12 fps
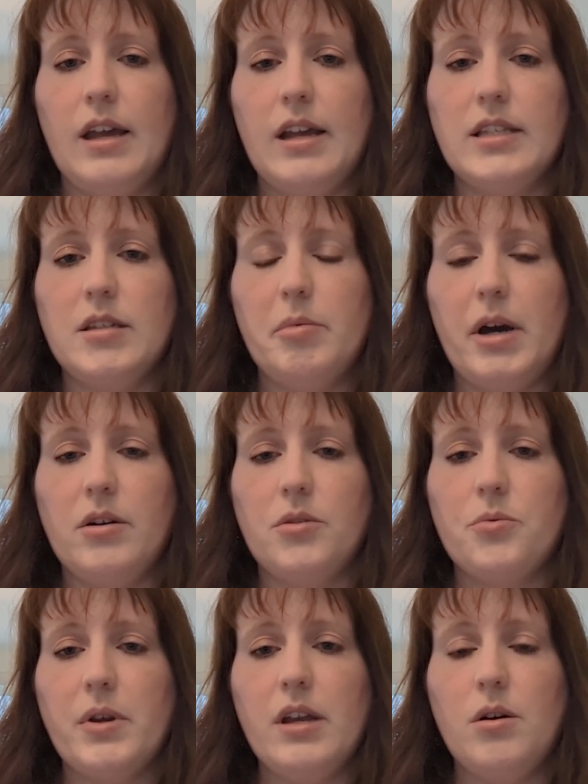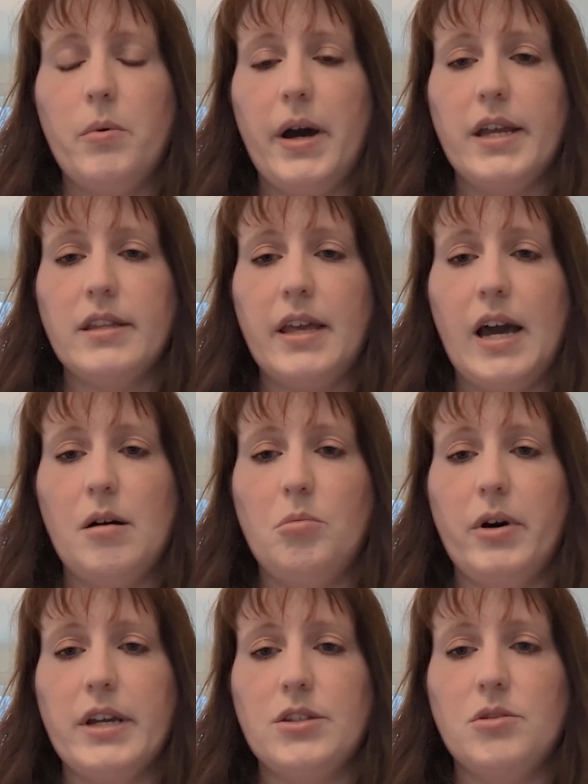It's about 3 Hawaiian
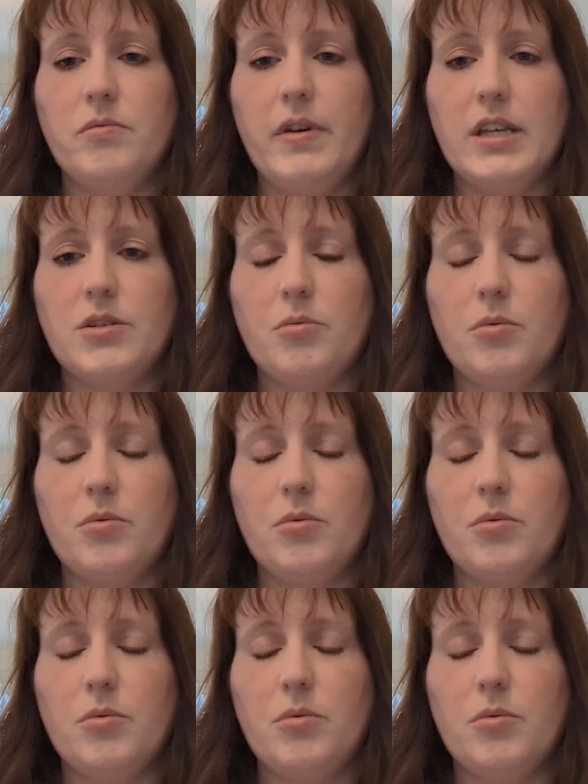cowboys who face